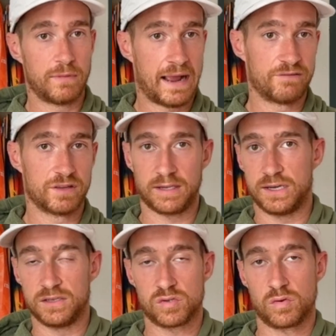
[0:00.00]
having
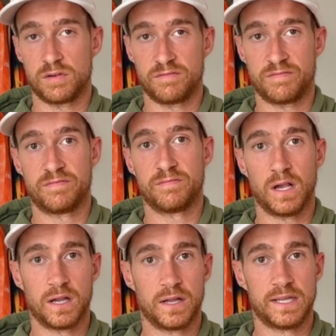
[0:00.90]
any sort
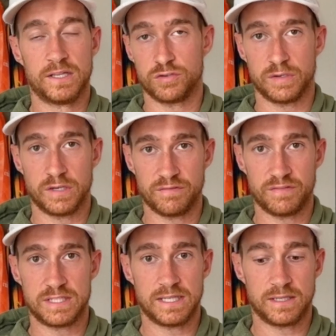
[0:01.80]
of injury or
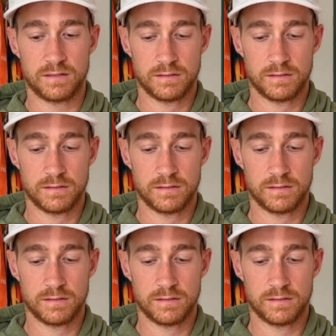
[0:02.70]
fatigue.